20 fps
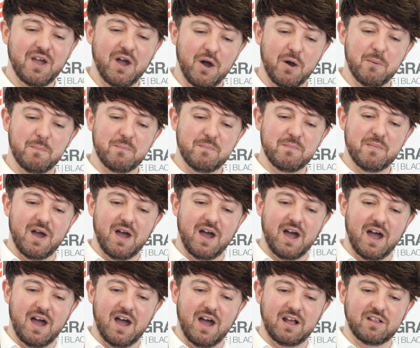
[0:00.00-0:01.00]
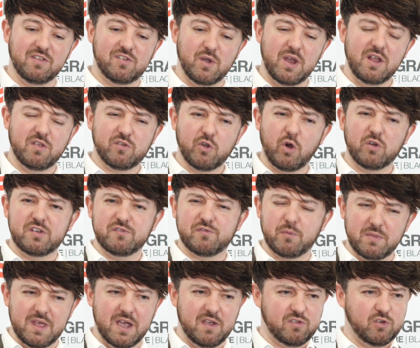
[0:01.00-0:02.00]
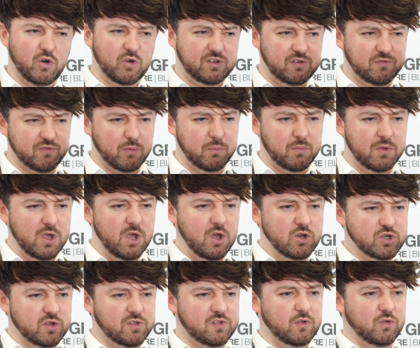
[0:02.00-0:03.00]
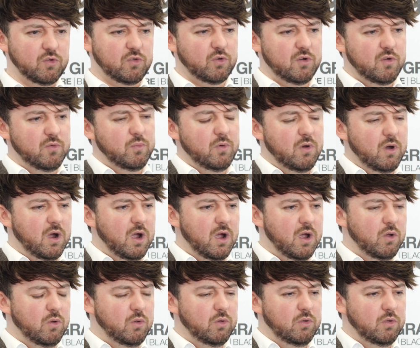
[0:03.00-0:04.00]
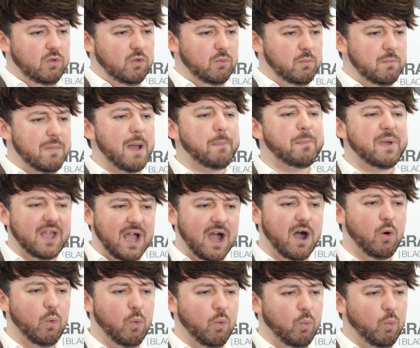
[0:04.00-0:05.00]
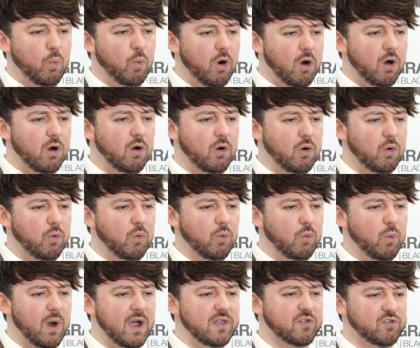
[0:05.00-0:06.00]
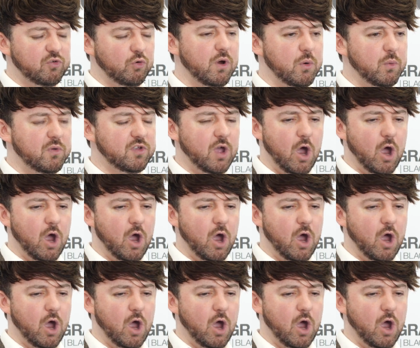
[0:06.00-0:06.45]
And so it started from there, from just sort of mapping out where the story was